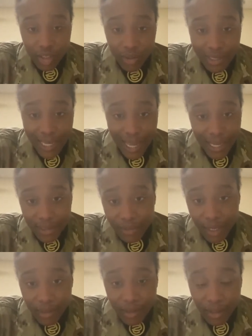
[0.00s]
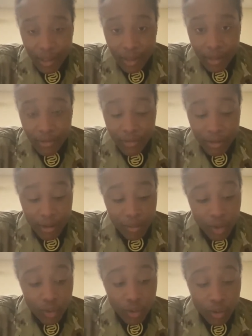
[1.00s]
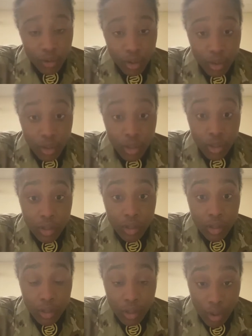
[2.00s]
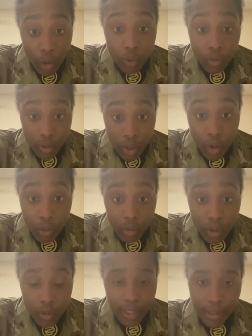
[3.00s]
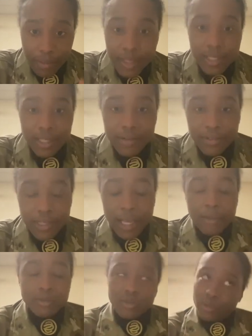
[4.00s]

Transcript: an azimuth from your known, okay, let me tell you everything I was doing